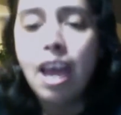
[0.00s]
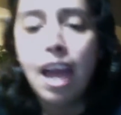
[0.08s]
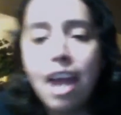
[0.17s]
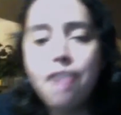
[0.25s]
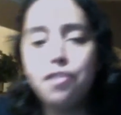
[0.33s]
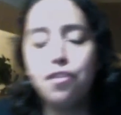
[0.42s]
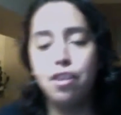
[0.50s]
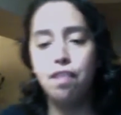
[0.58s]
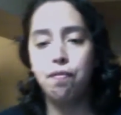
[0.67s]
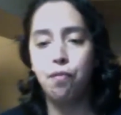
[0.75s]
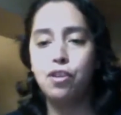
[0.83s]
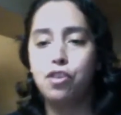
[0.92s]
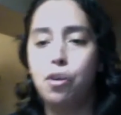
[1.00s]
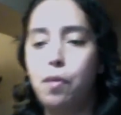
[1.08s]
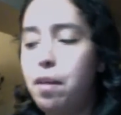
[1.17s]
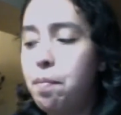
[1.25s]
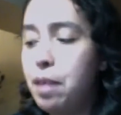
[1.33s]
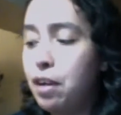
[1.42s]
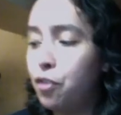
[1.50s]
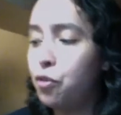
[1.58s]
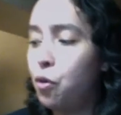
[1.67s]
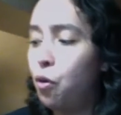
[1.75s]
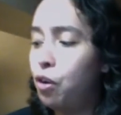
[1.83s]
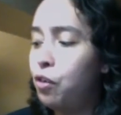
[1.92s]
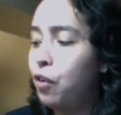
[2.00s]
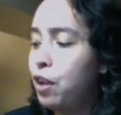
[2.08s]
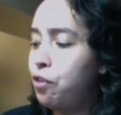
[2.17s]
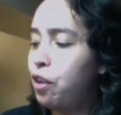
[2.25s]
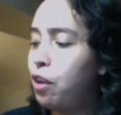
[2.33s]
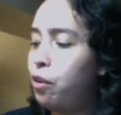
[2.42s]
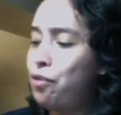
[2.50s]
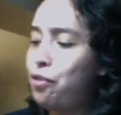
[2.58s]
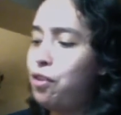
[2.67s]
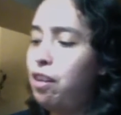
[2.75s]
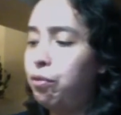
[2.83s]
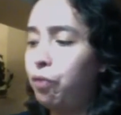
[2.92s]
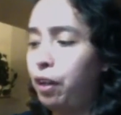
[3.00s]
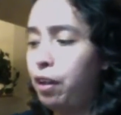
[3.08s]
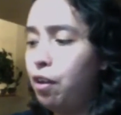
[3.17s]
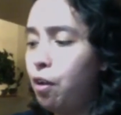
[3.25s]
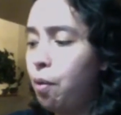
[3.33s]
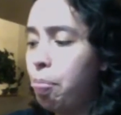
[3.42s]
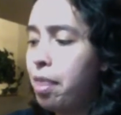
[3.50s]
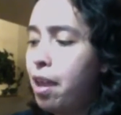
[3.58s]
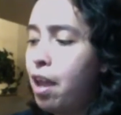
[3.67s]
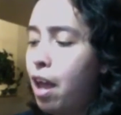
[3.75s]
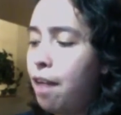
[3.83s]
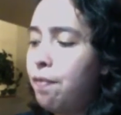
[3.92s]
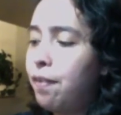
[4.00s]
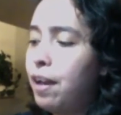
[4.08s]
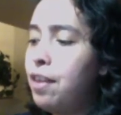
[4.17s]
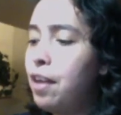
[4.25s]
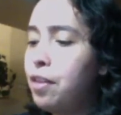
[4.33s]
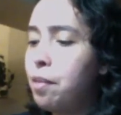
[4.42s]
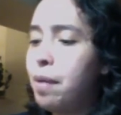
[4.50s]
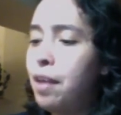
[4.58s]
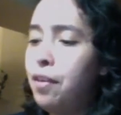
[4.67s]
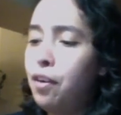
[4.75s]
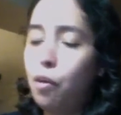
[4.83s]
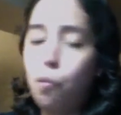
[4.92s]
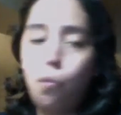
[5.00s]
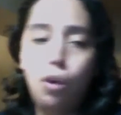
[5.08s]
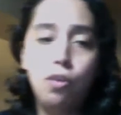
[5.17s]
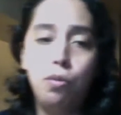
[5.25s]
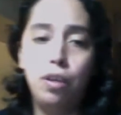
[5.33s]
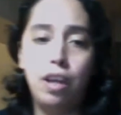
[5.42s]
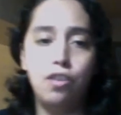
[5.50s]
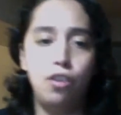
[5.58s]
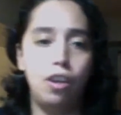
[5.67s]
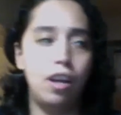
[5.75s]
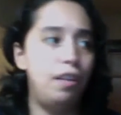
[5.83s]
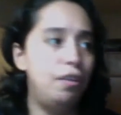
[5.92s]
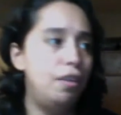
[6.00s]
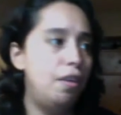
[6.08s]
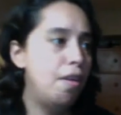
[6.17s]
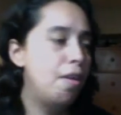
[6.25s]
It's different, Joetta, because all grayscale is different. You know, I find that depending on what you like to color,